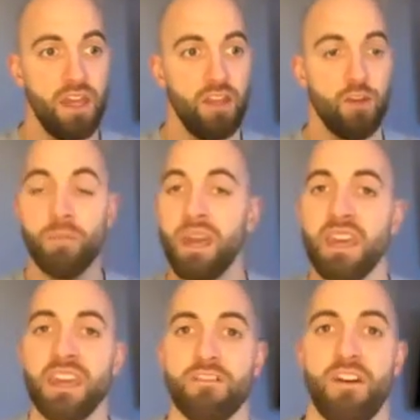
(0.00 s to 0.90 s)
you're
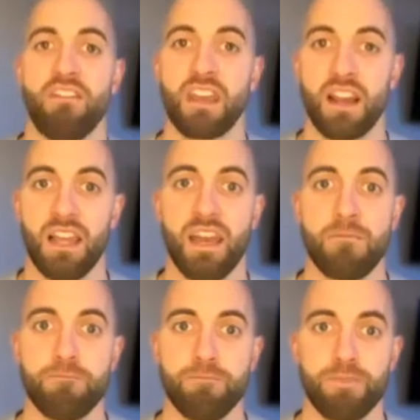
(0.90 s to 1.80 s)
making it very clear.
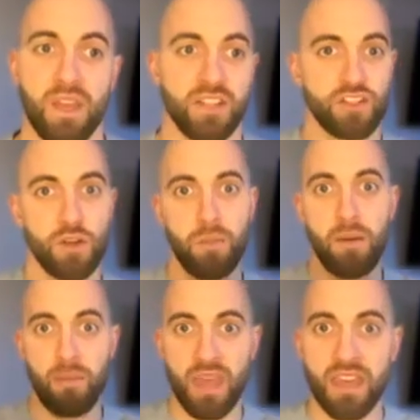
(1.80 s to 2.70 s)
And so by
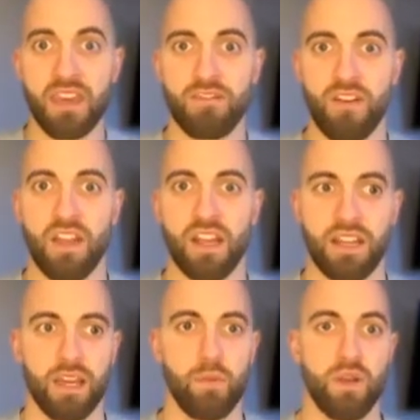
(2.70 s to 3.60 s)
making it very
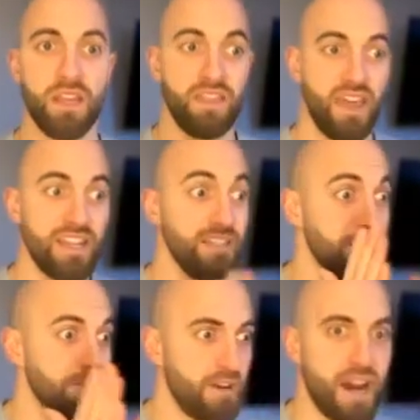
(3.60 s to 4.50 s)
clear, we can then
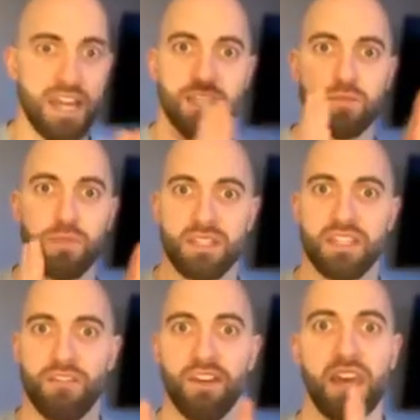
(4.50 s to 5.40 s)
define
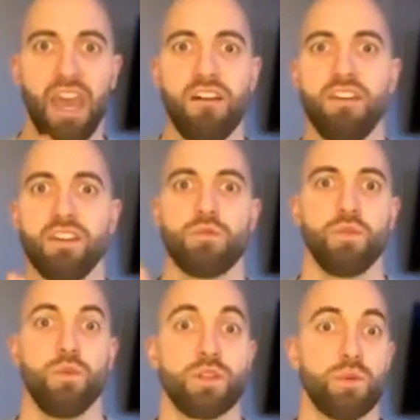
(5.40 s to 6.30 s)
specific areas with
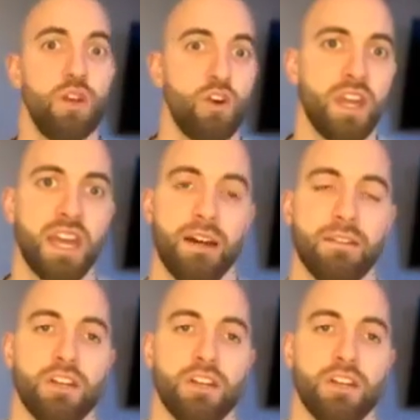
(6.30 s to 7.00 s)
which we're looking at.